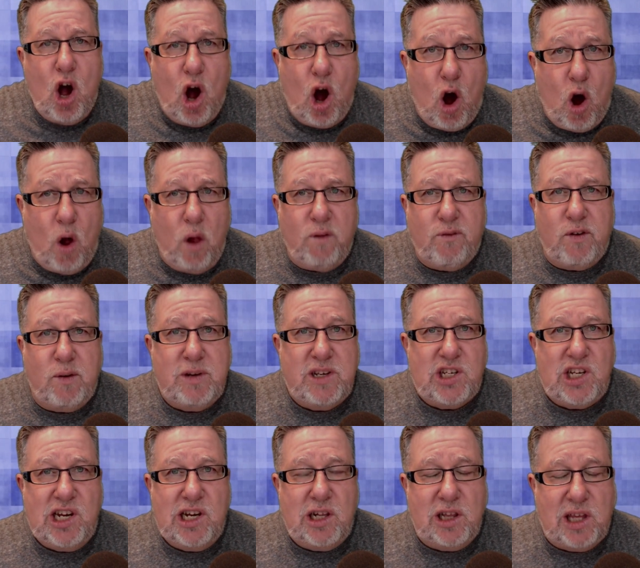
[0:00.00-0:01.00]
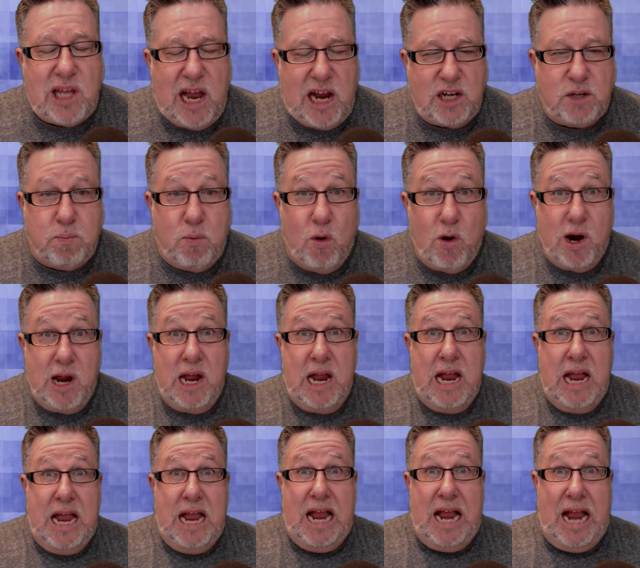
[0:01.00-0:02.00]
all from a single dashboard.
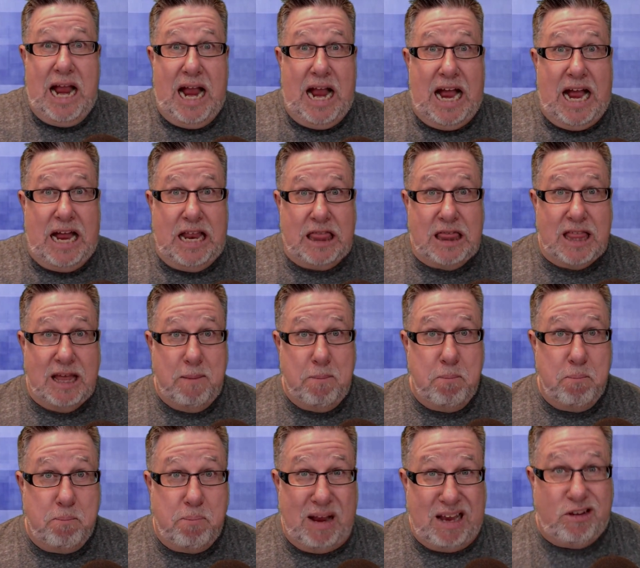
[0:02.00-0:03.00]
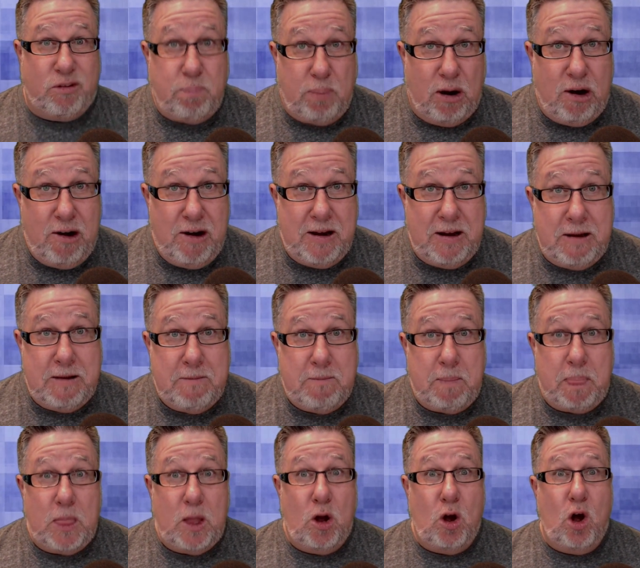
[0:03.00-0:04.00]
And the best part,
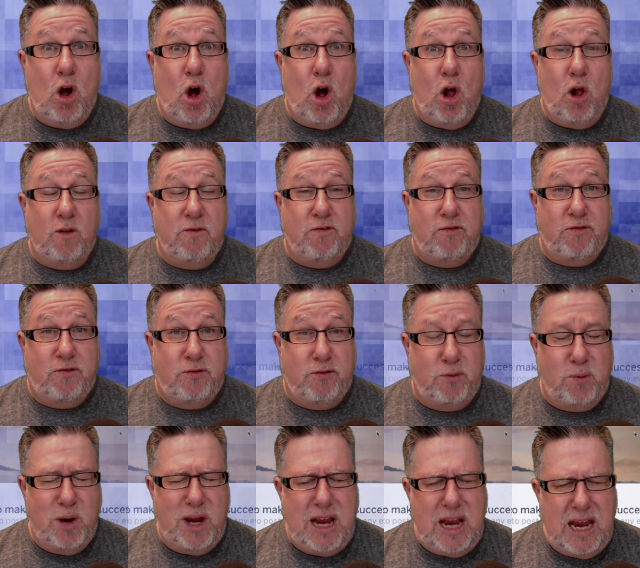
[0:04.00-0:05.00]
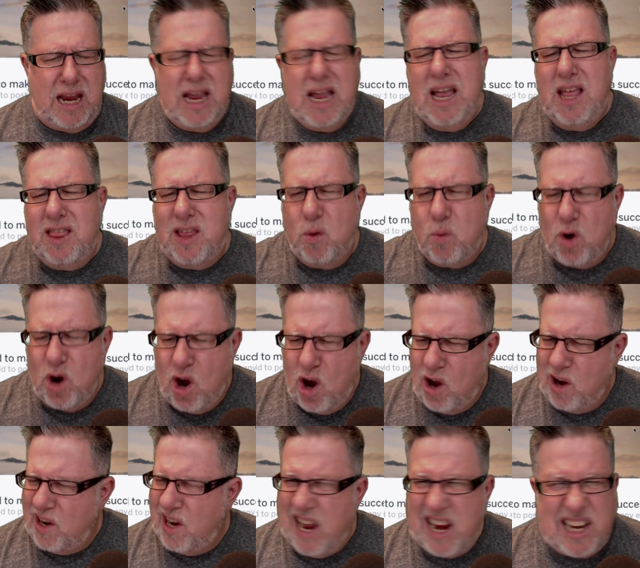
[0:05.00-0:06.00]
all free. There were
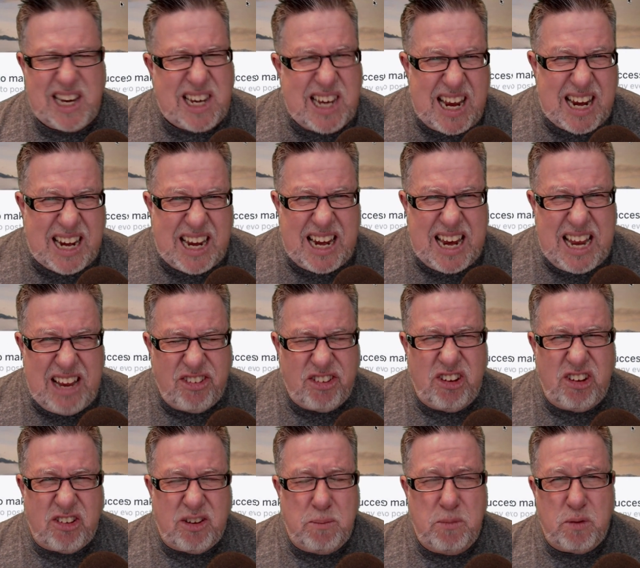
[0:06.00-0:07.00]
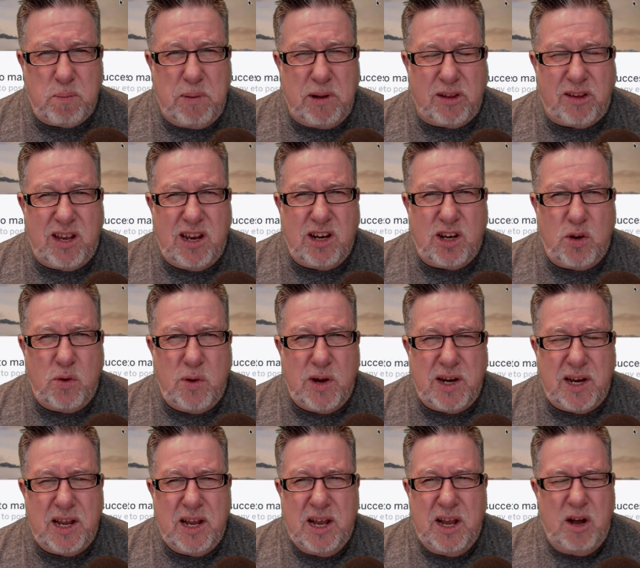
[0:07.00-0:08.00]
online ticketing systems built into
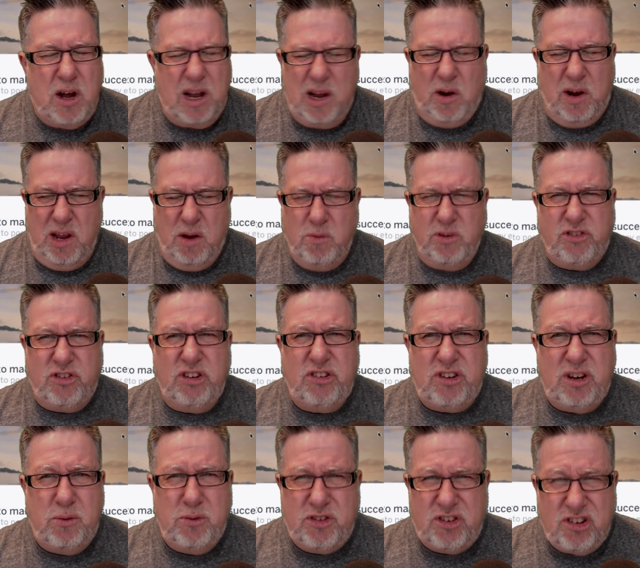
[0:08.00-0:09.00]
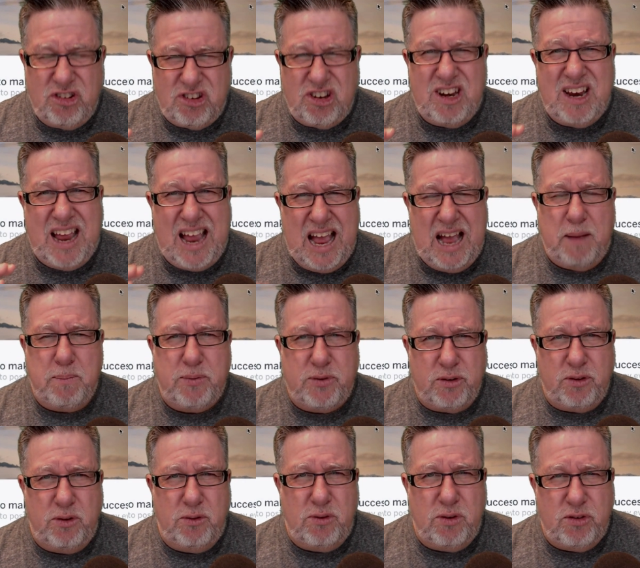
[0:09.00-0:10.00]
it. Oh, it was just an
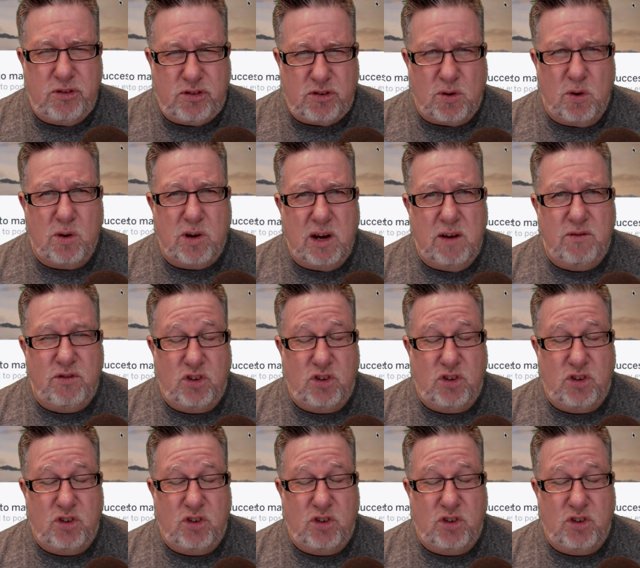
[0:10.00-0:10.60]
absolute stroke of